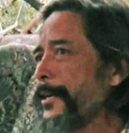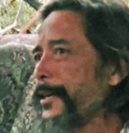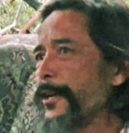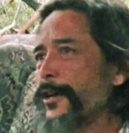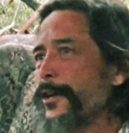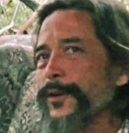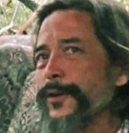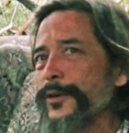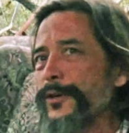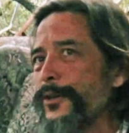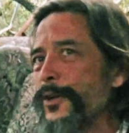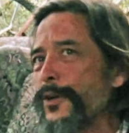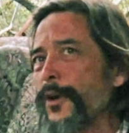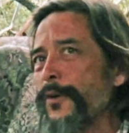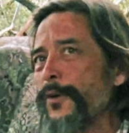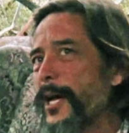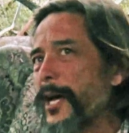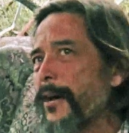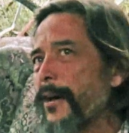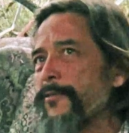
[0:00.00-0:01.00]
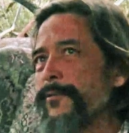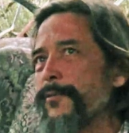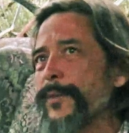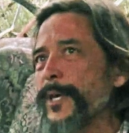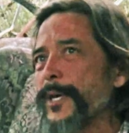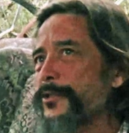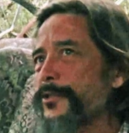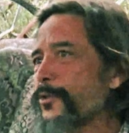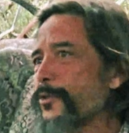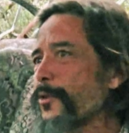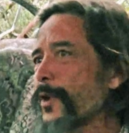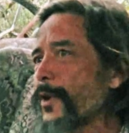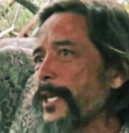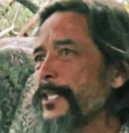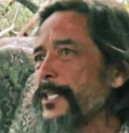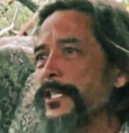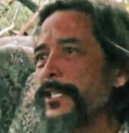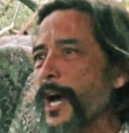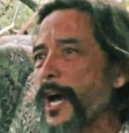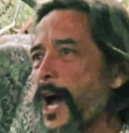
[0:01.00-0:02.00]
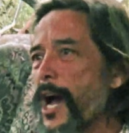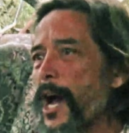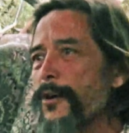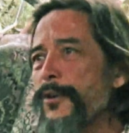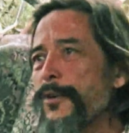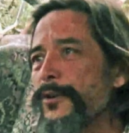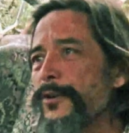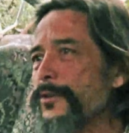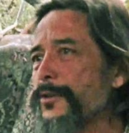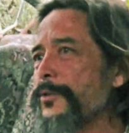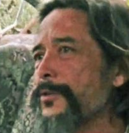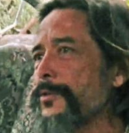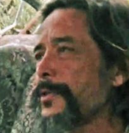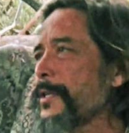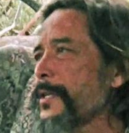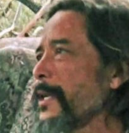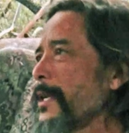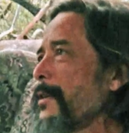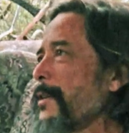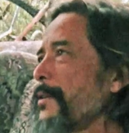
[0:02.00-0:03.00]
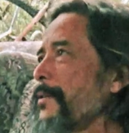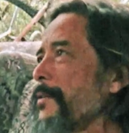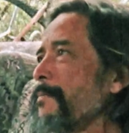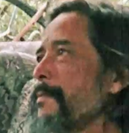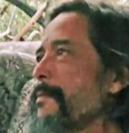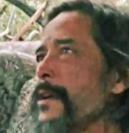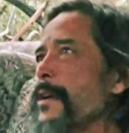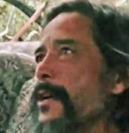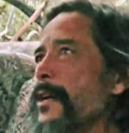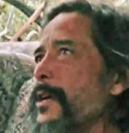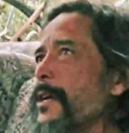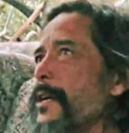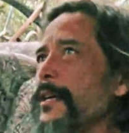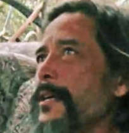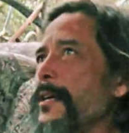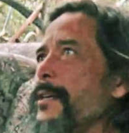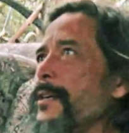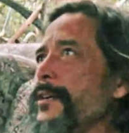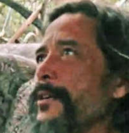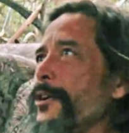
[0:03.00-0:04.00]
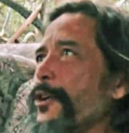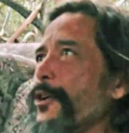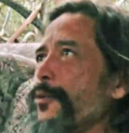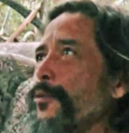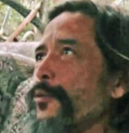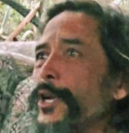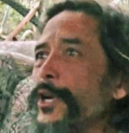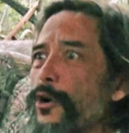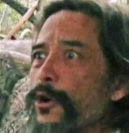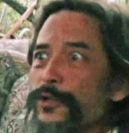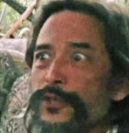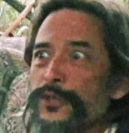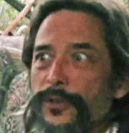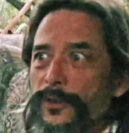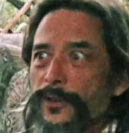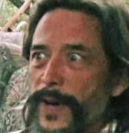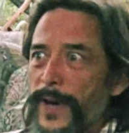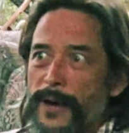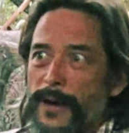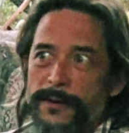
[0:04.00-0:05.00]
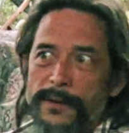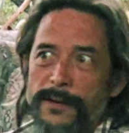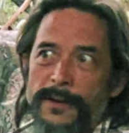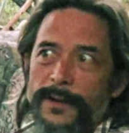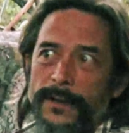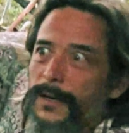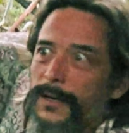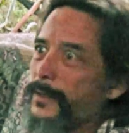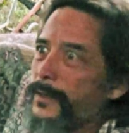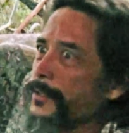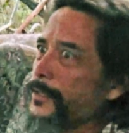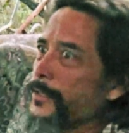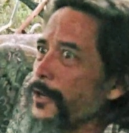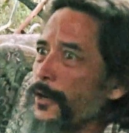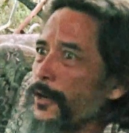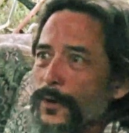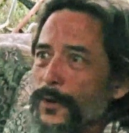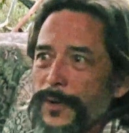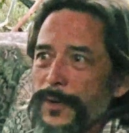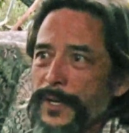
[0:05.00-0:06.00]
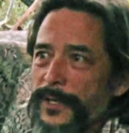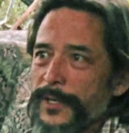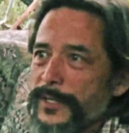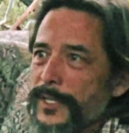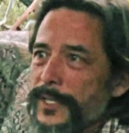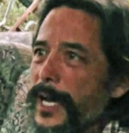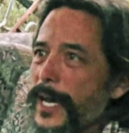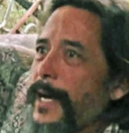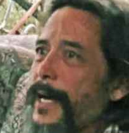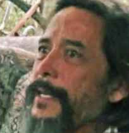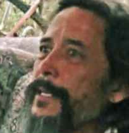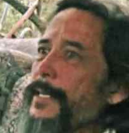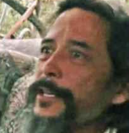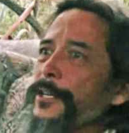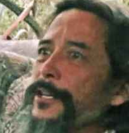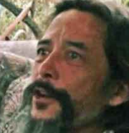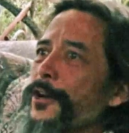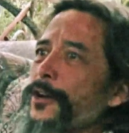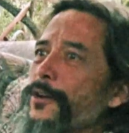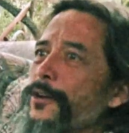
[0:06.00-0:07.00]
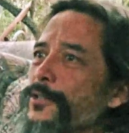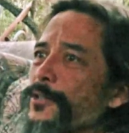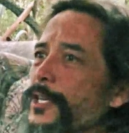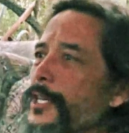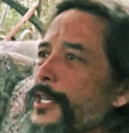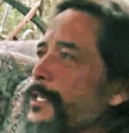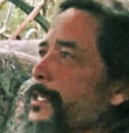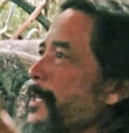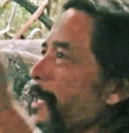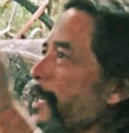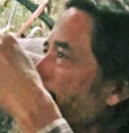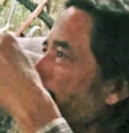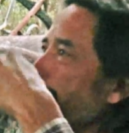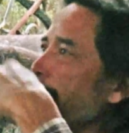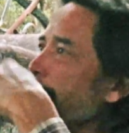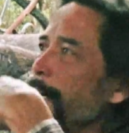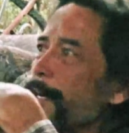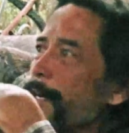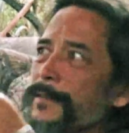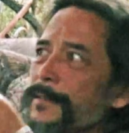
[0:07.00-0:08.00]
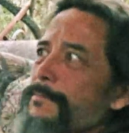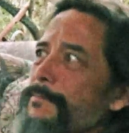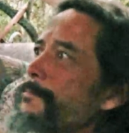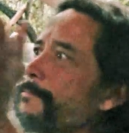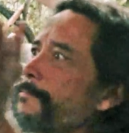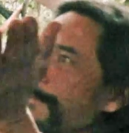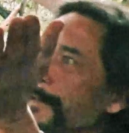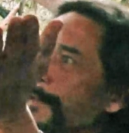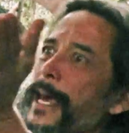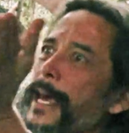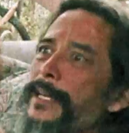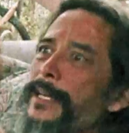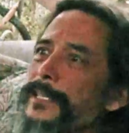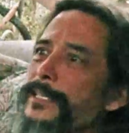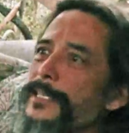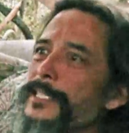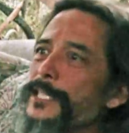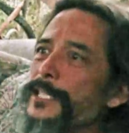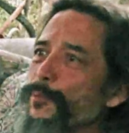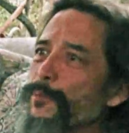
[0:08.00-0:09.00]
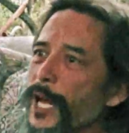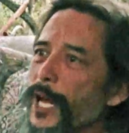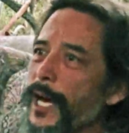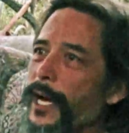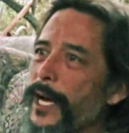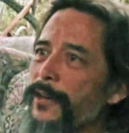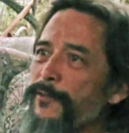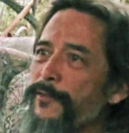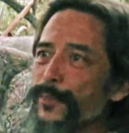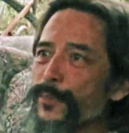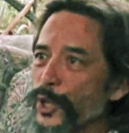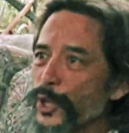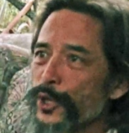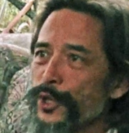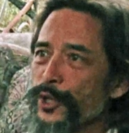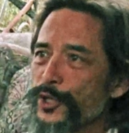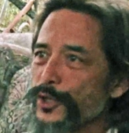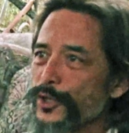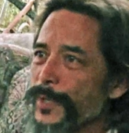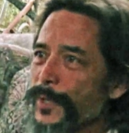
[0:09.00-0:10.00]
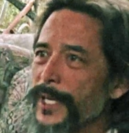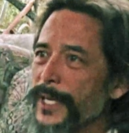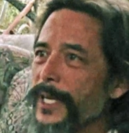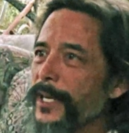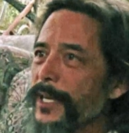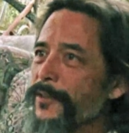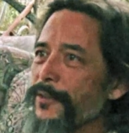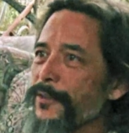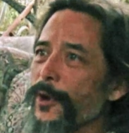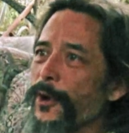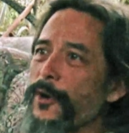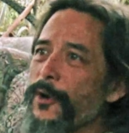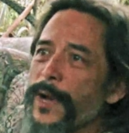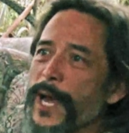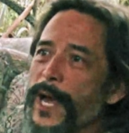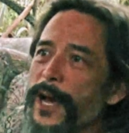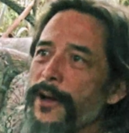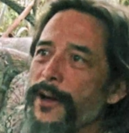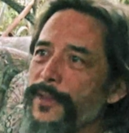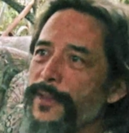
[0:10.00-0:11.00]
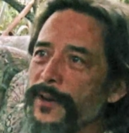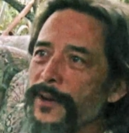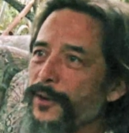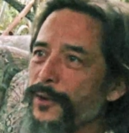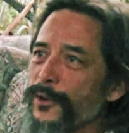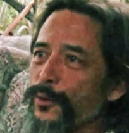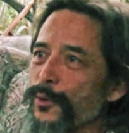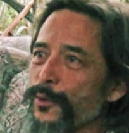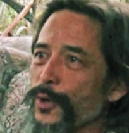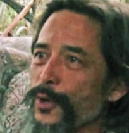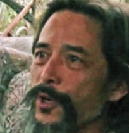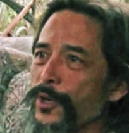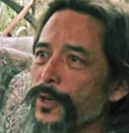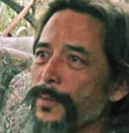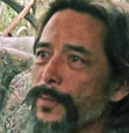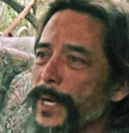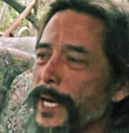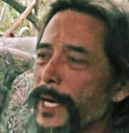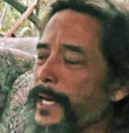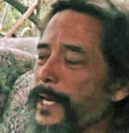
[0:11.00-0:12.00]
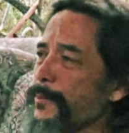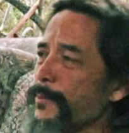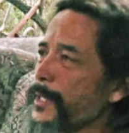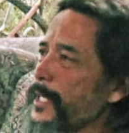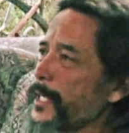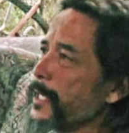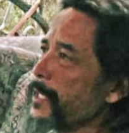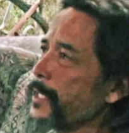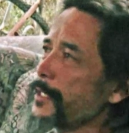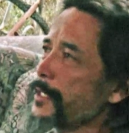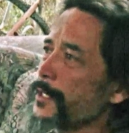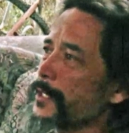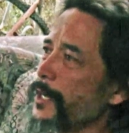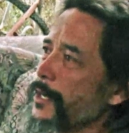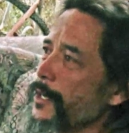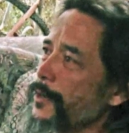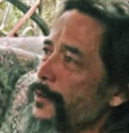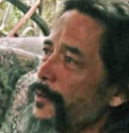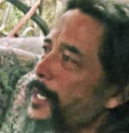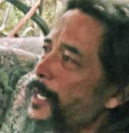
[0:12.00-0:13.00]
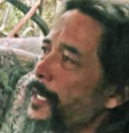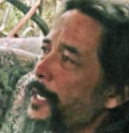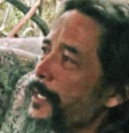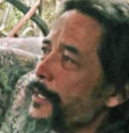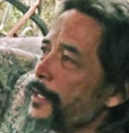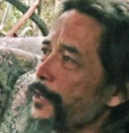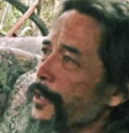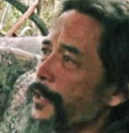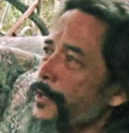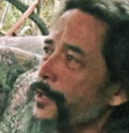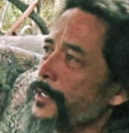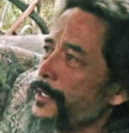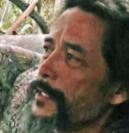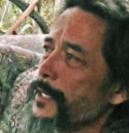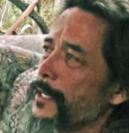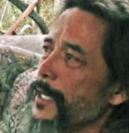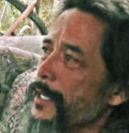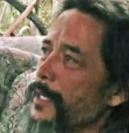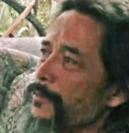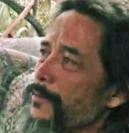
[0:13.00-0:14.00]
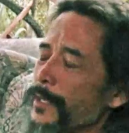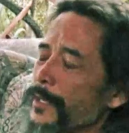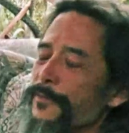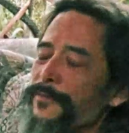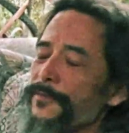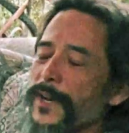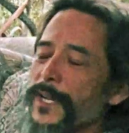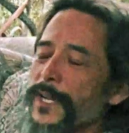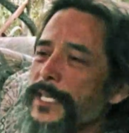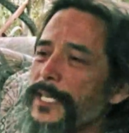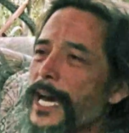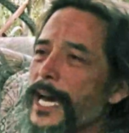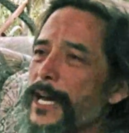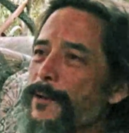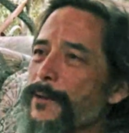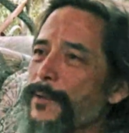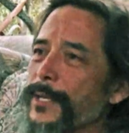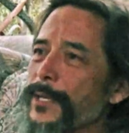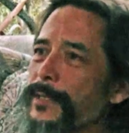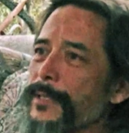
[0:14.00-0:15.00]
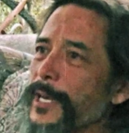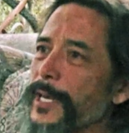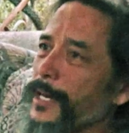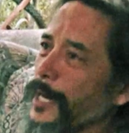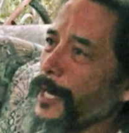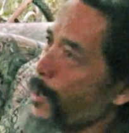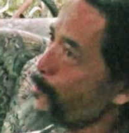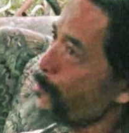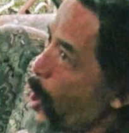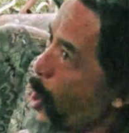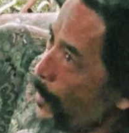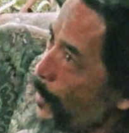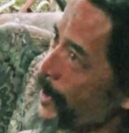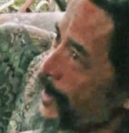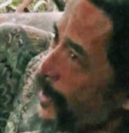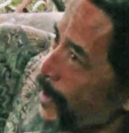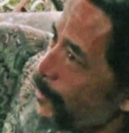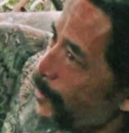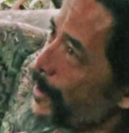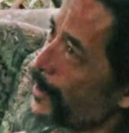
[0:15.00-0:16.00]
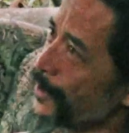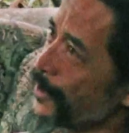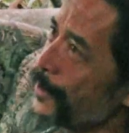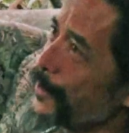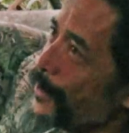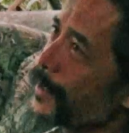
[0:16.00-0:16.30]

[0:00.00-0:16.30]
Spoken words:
you know, you don't have a bunch of crazy yahoos, and, you know, we don't serve alcohol, so there's not, you know, just endless supply of booze being thrown out there in the world by any means. So, you know, it's like a really fun time, and yeah, I'm hoping that we can